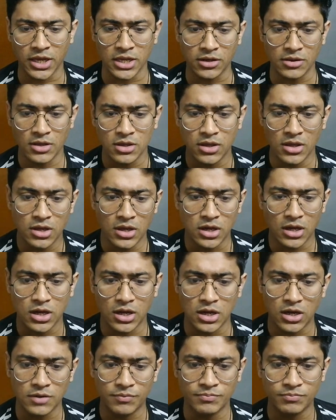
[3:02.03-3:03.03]
again,
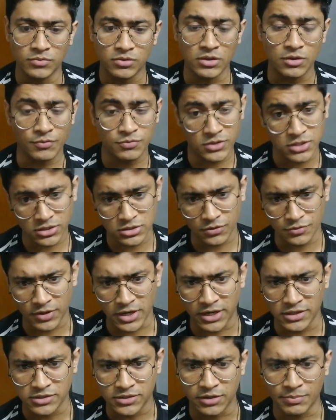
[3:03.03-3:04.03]
just the
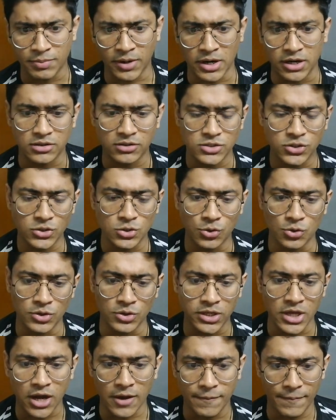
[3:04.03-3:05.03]
client side part.
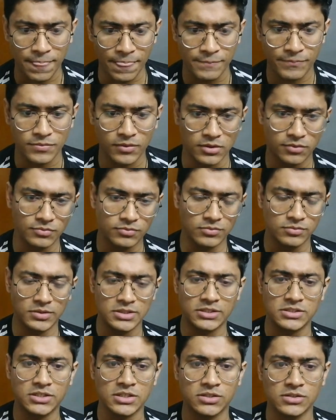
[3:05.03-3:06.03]
So yeah,
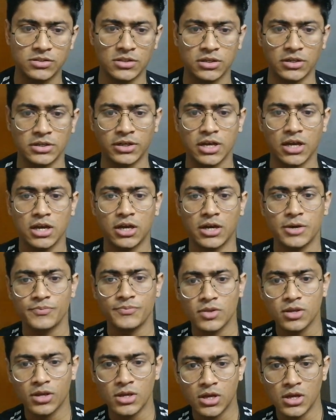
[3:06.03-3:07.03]
this is the
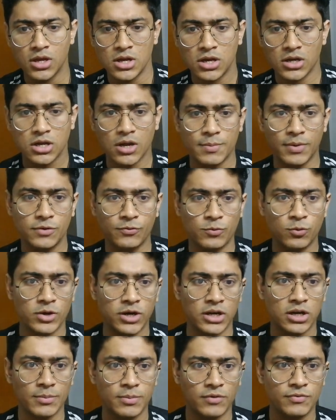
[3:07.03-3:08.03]
entire commit
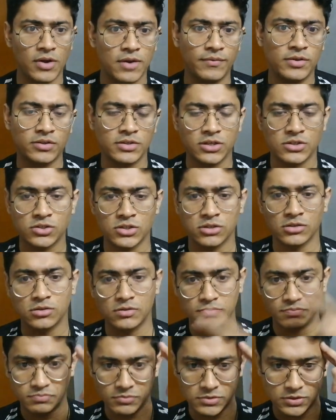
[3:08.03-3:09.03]
4 and commit 5
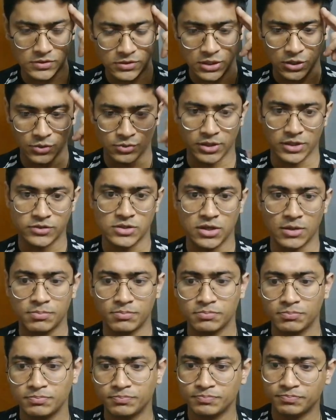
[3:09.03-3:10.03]
discussion. See you next time.